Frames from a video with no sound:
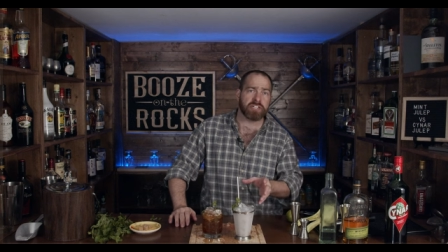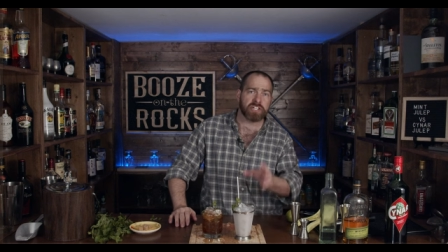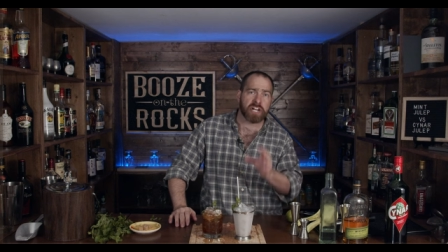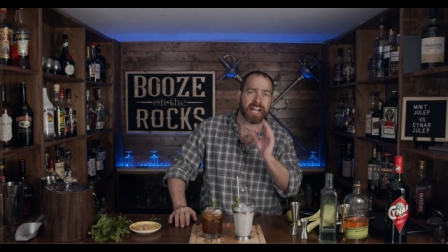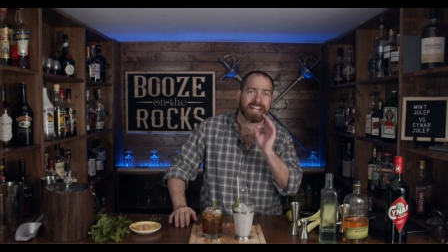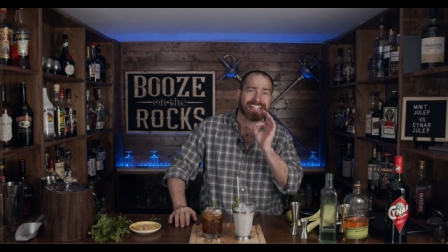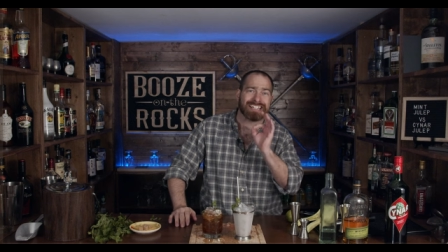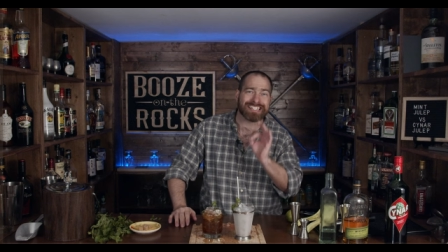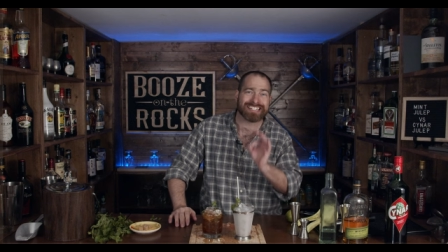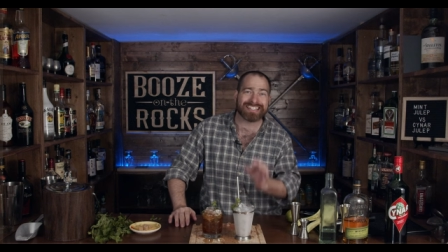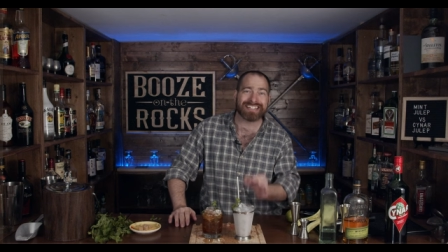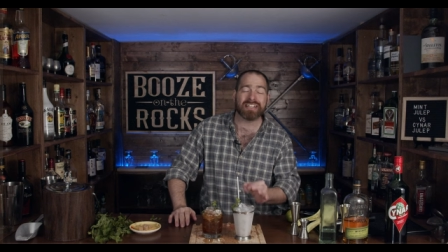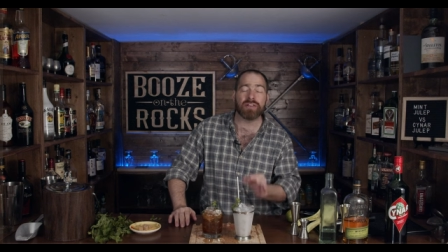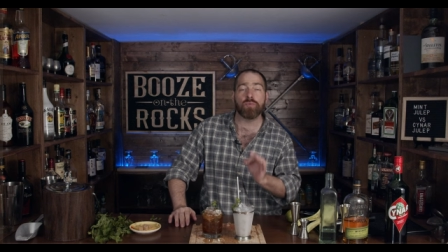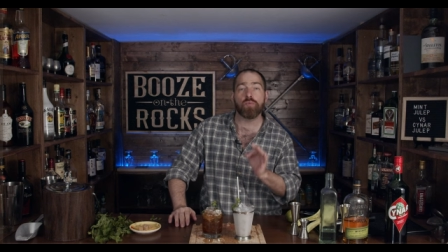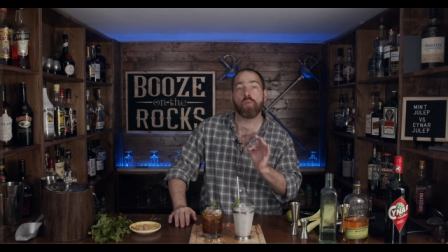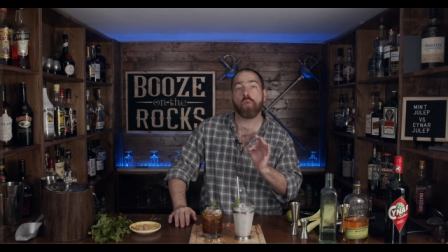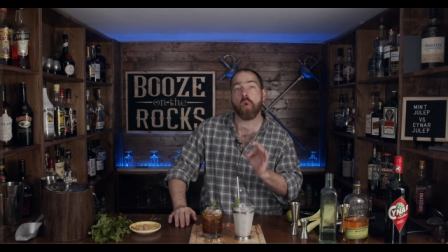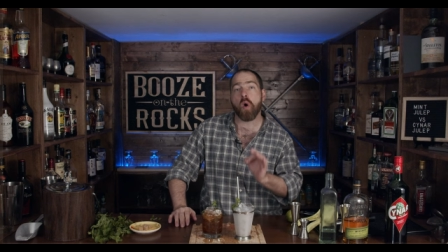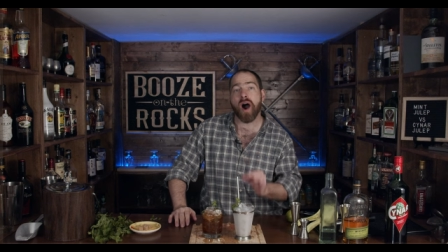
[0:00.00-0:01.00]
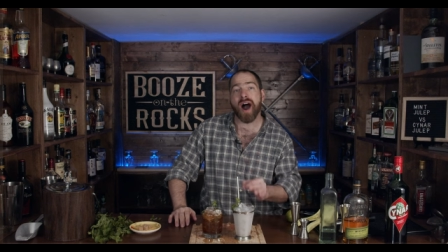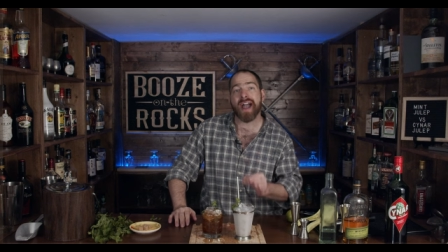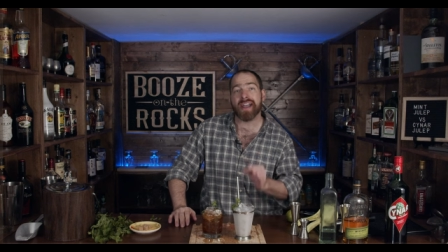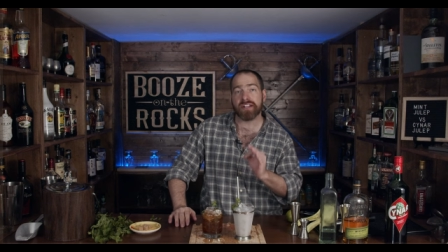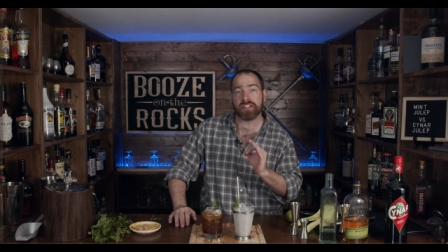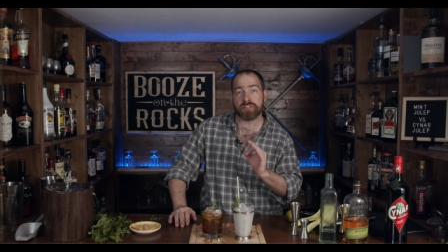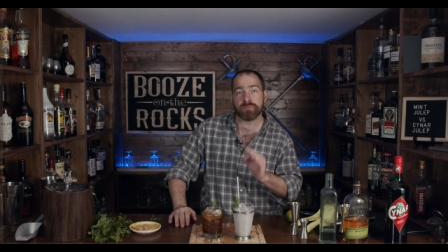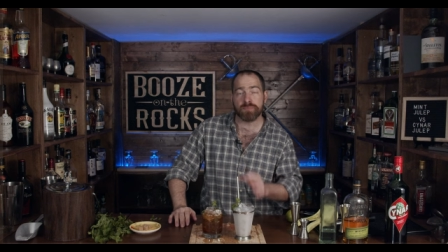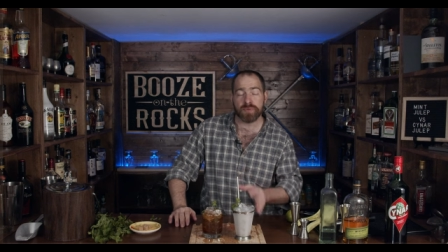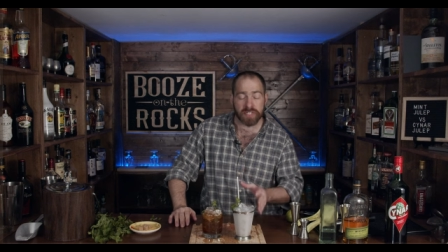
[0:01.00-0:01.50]
good. I can see why
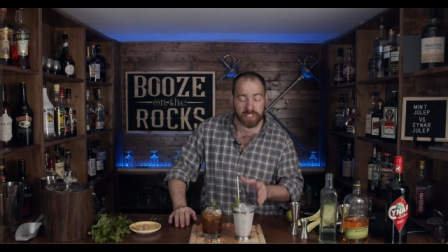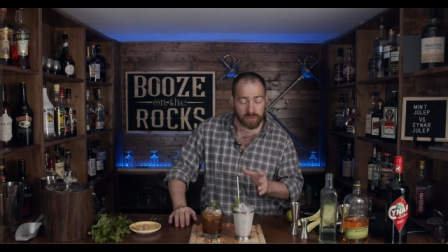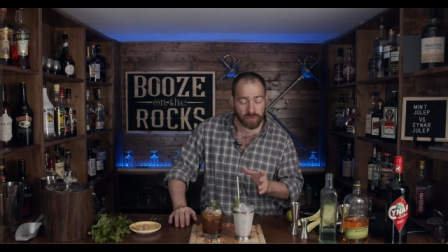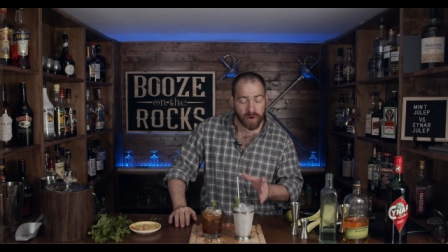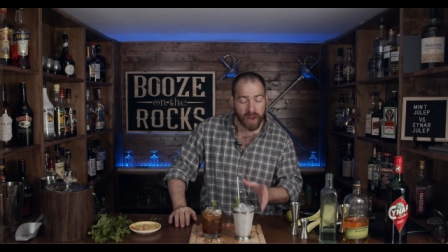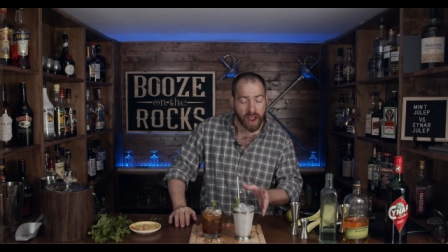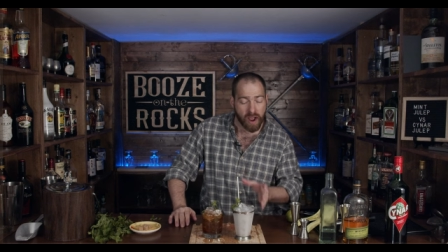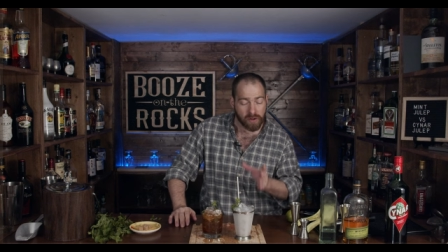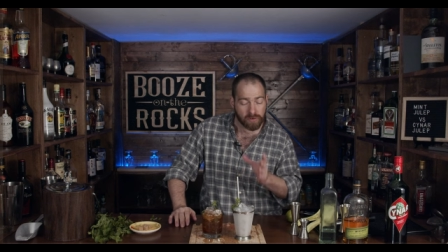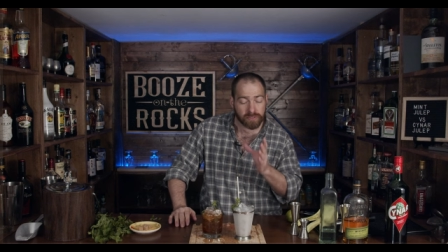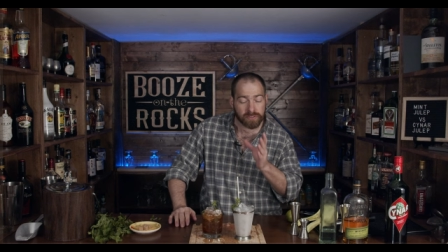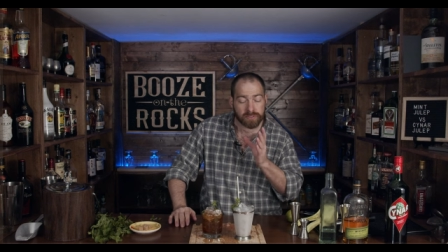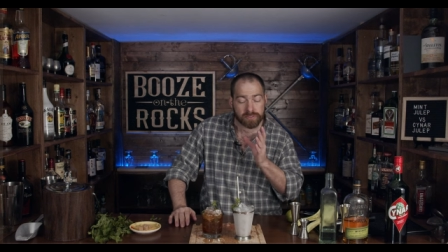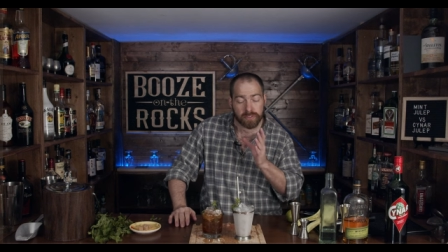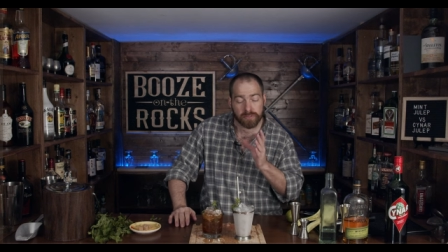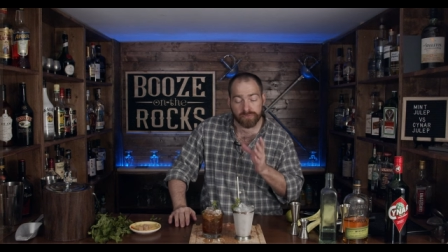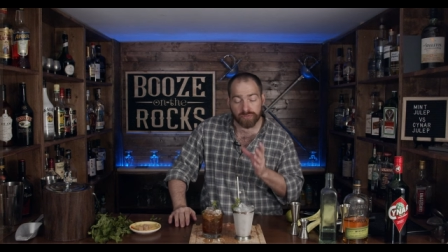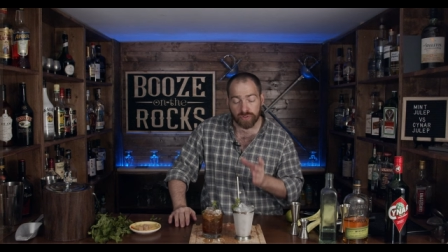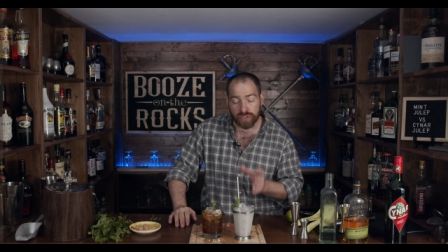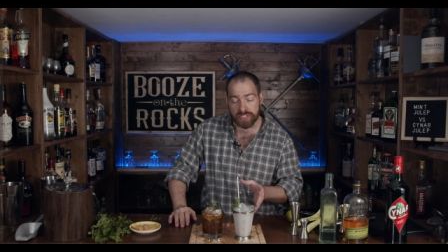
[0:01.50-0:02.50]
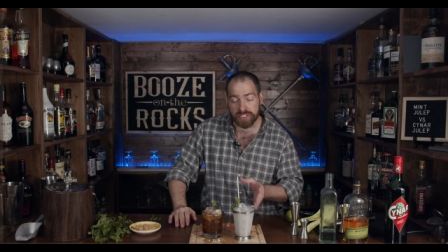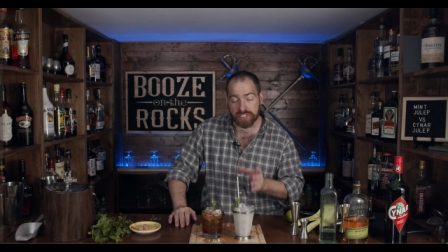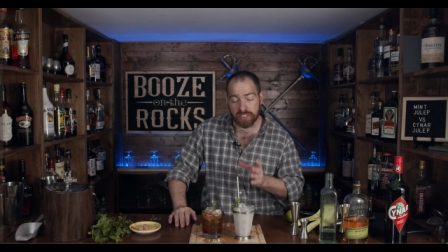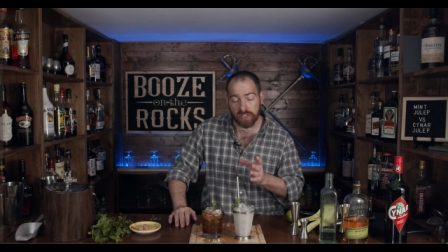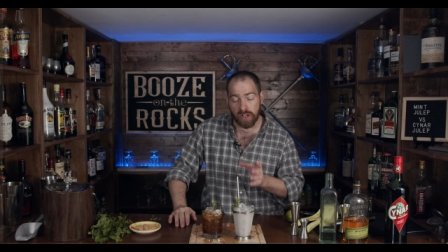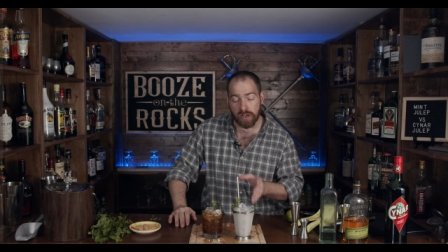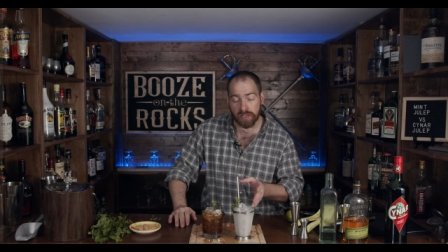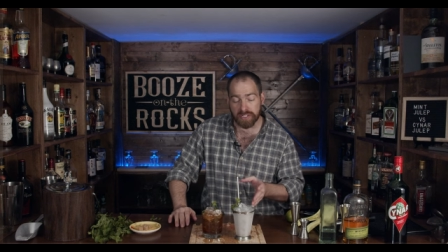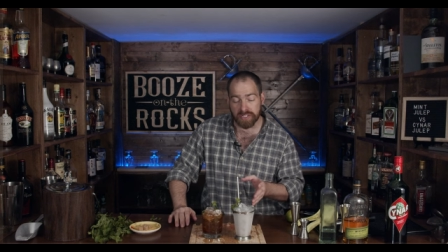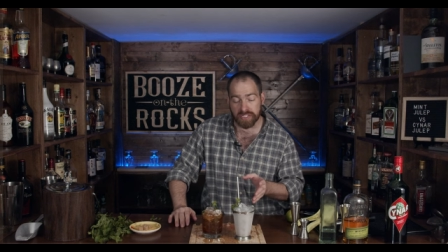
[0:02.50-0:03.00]
it's been around for as
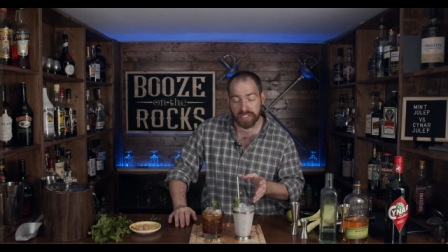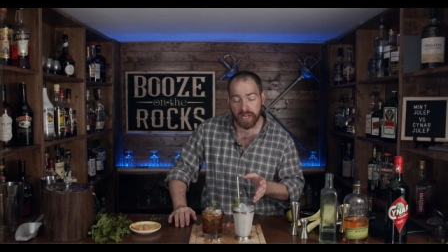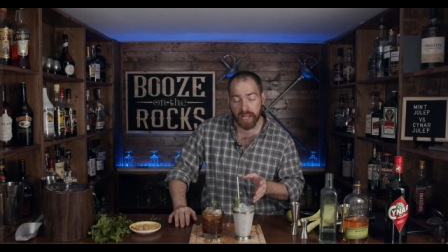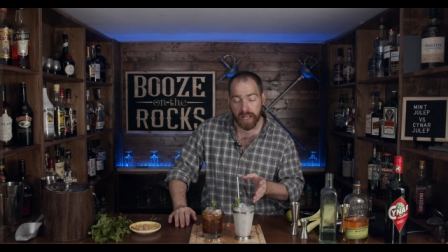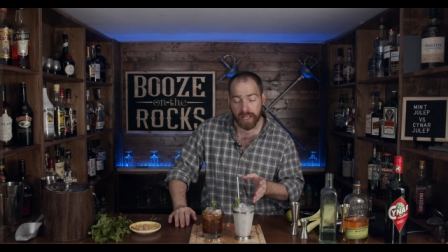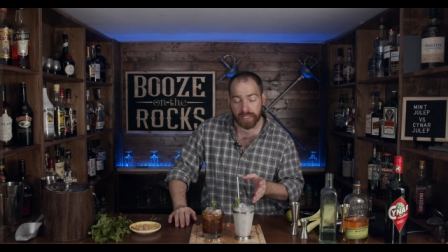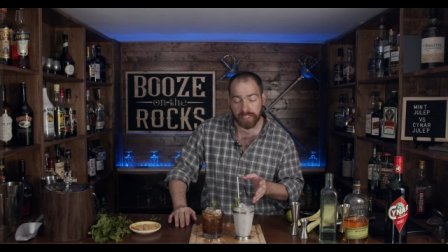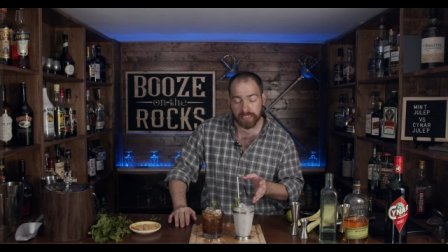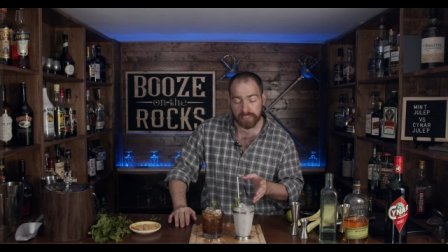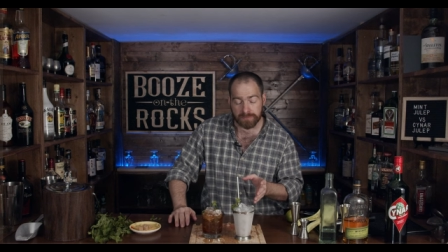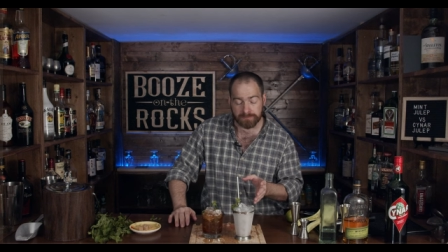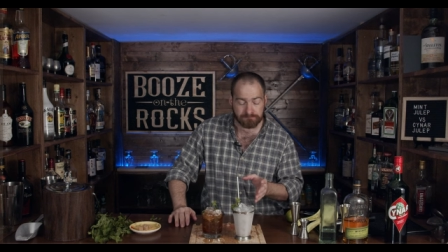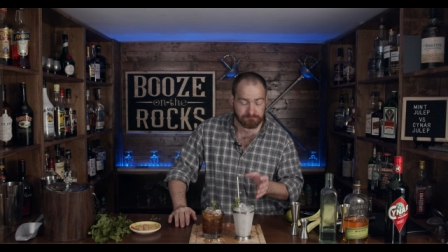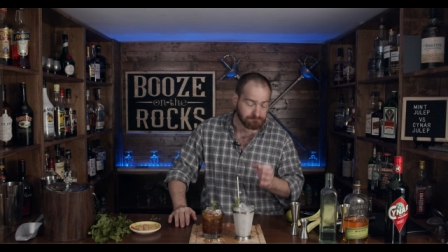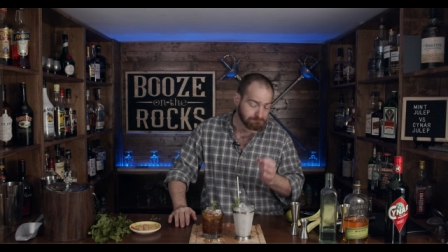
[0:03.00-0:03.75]
long as it has.